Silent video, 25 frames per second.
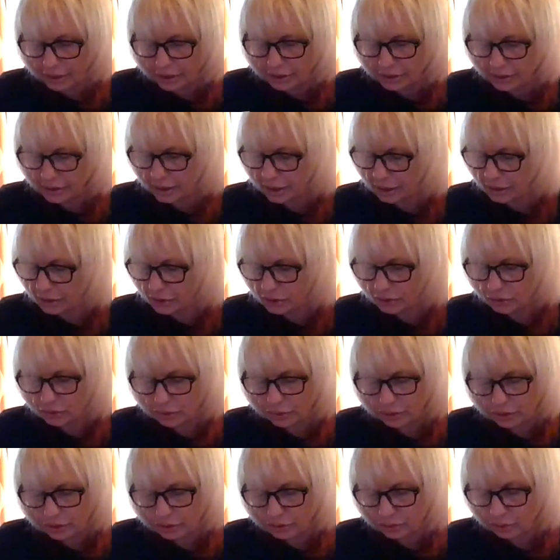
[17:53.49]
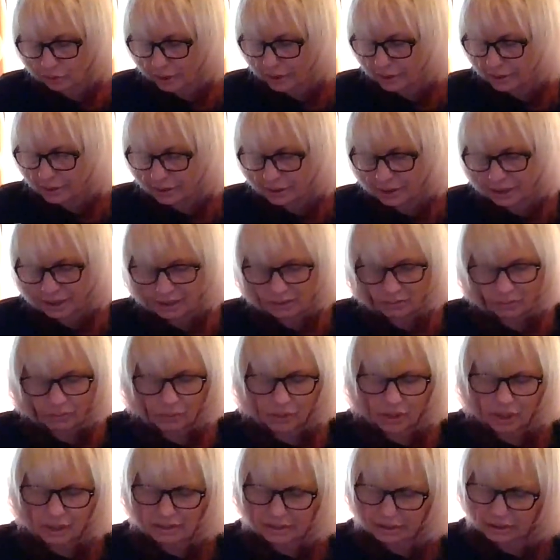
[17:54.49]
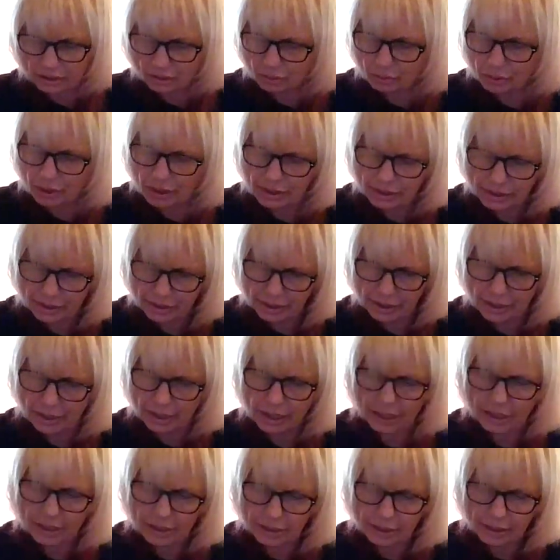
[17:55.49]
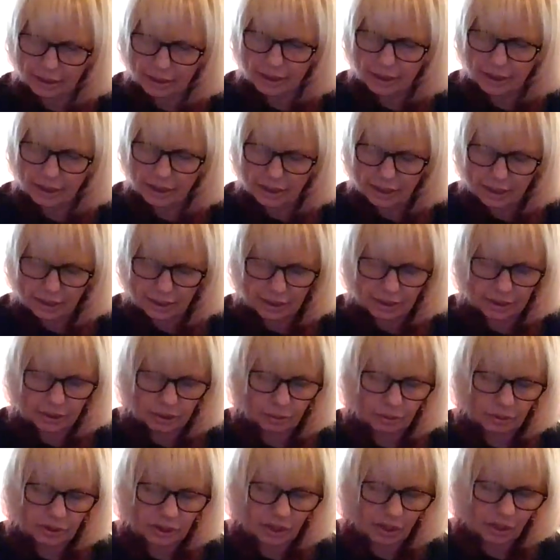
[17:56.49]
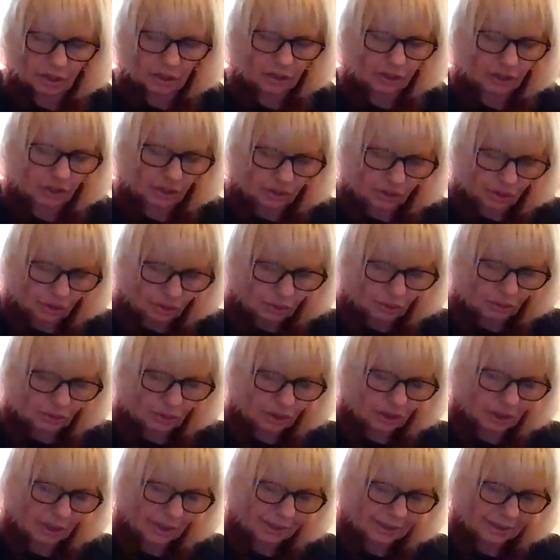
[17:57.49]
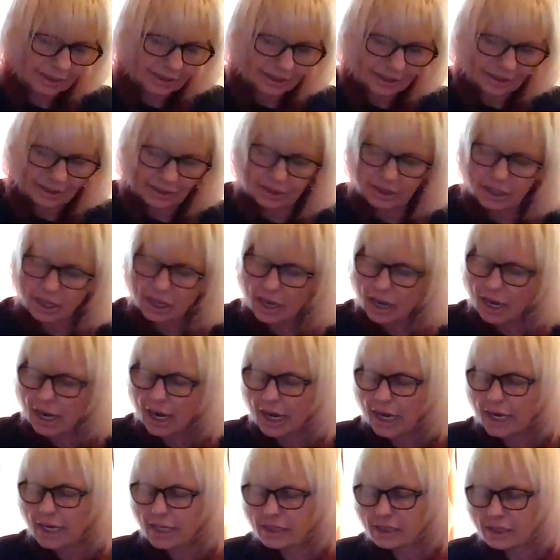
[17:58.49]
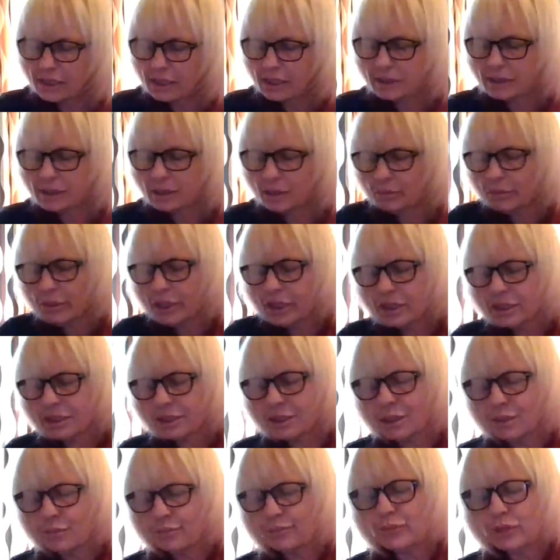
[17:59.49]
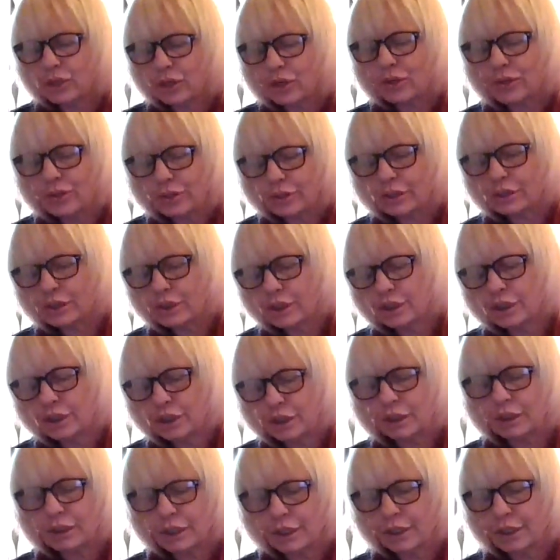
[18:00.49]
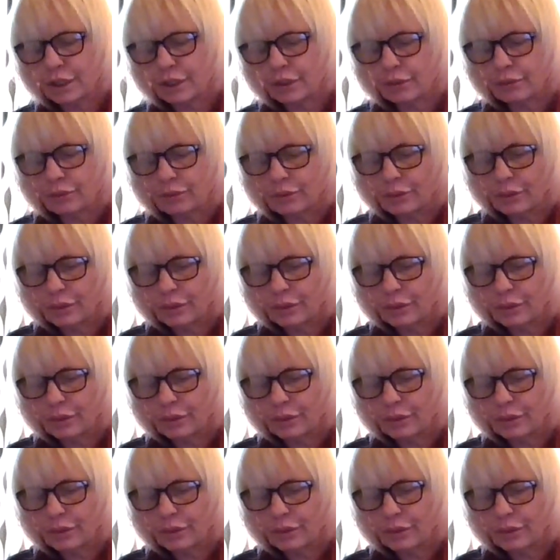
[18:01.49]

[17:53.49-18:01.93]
Ten of Swords twice, Ten of Wands twice, yeah. This was a huge, like, it's like somebody dumped all their shit on you.